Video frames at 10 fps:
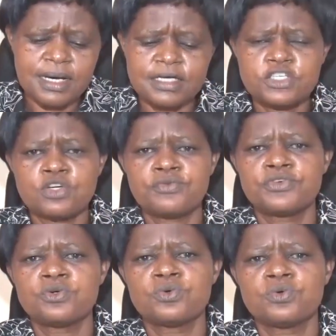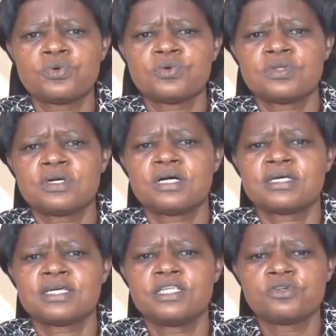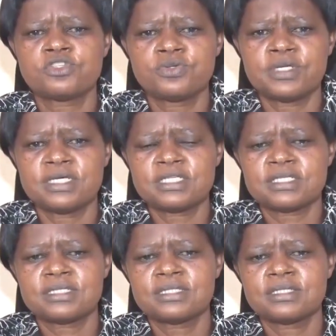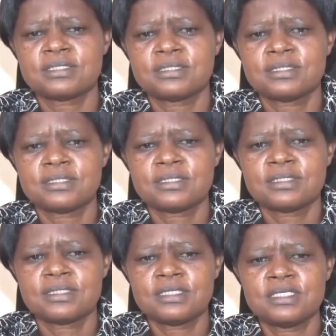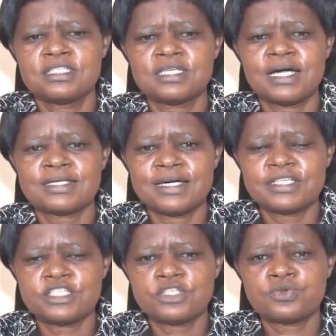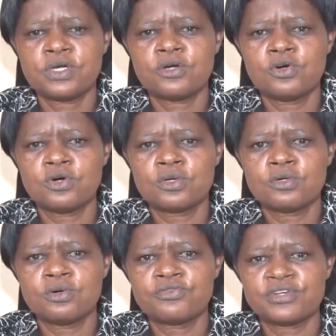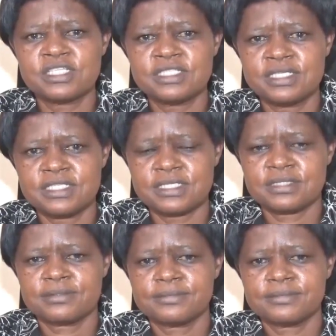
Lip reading: Each of you, the new students, is attached to a hall of residence.